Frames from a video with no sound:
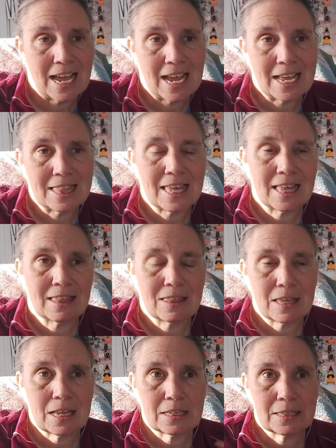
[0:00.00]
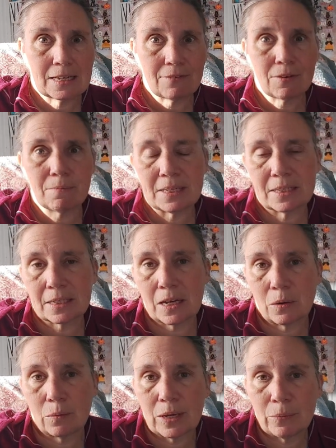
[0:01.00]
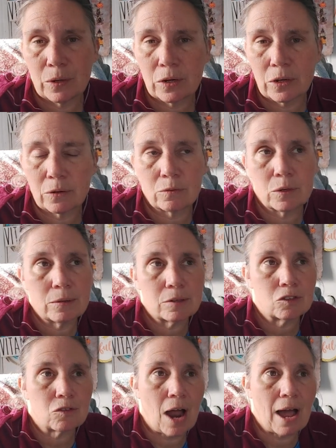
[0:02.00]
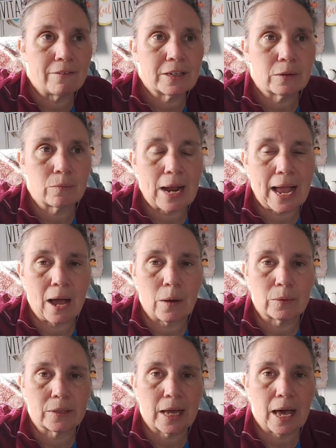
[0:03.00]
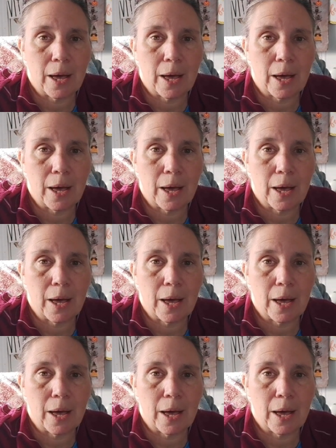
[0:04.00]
And then several months ago, we were driving around.